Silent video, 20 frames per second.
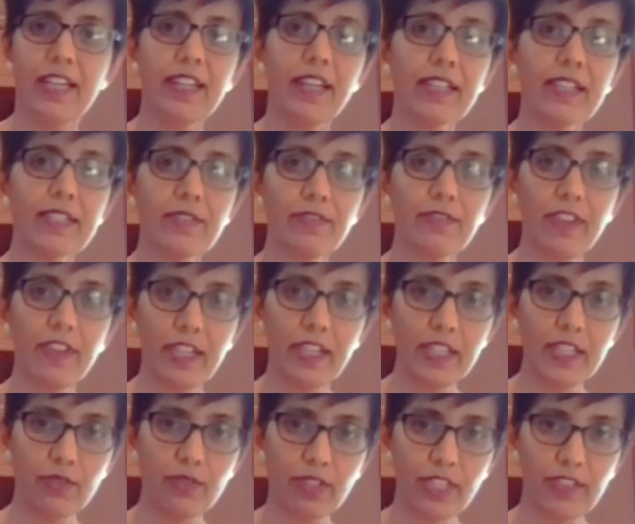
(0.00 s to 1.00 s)
It has a very
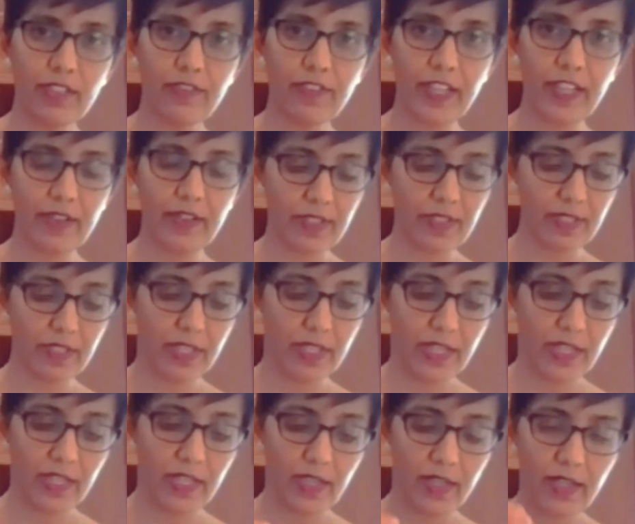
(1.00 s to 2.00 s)
unique flavor,
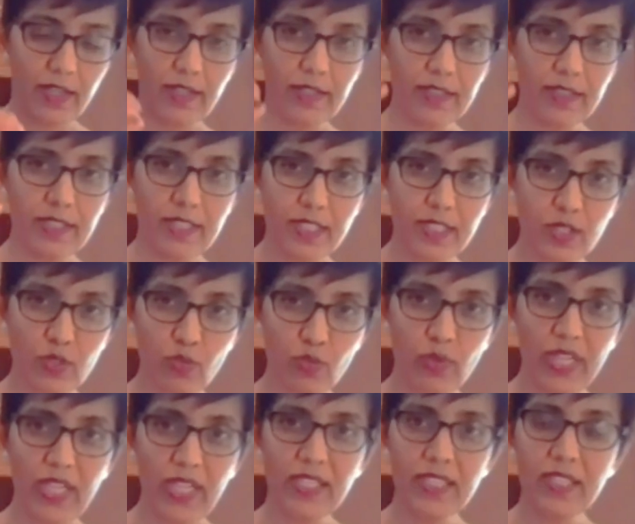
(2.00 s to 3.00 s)

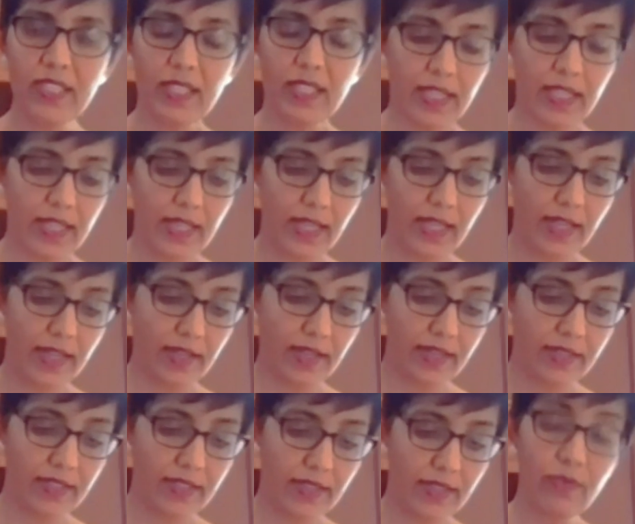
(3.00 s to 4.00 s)
sweet
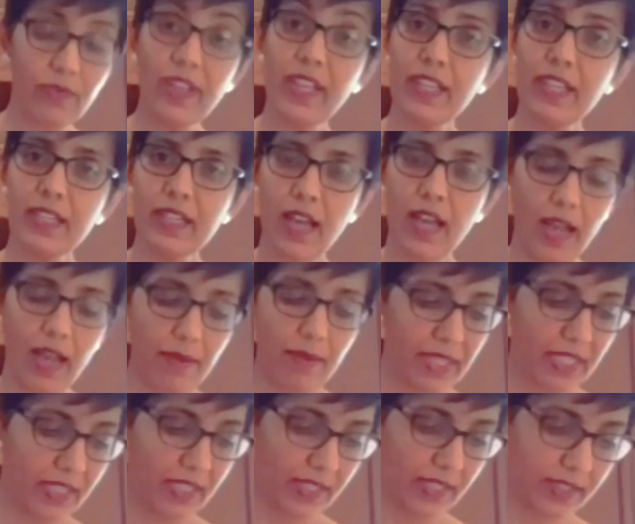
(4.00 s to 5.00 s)
and very
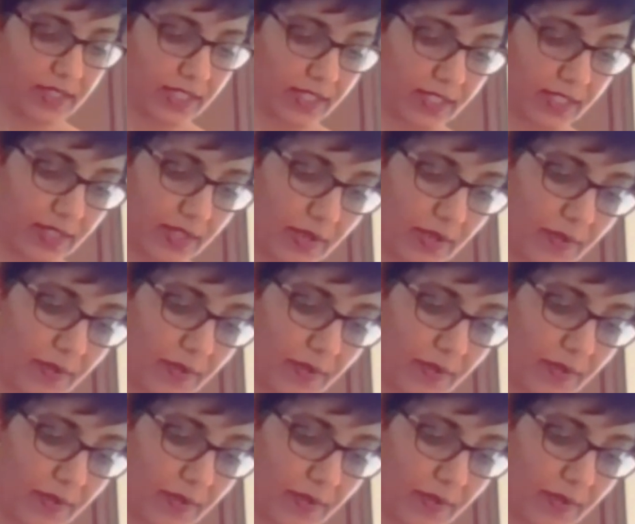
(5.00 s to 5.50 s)
calming, I think.